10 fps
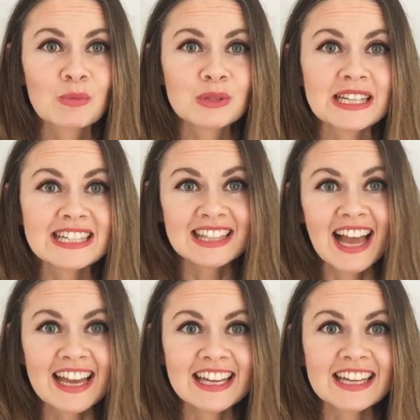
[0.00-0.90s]
please
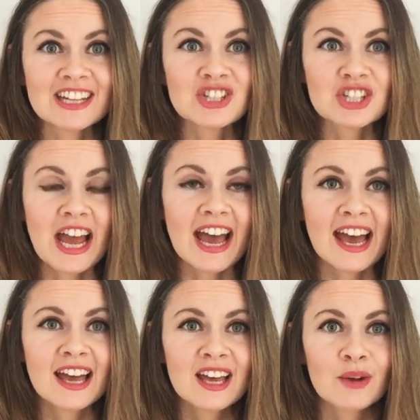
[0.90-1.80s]
like and
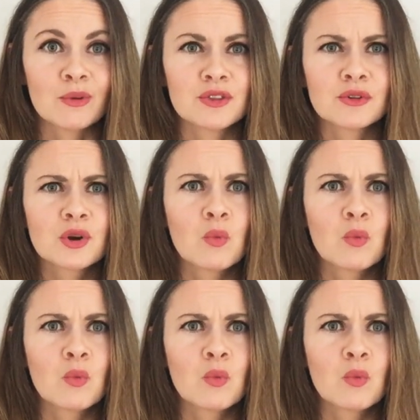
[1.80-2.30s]
share with other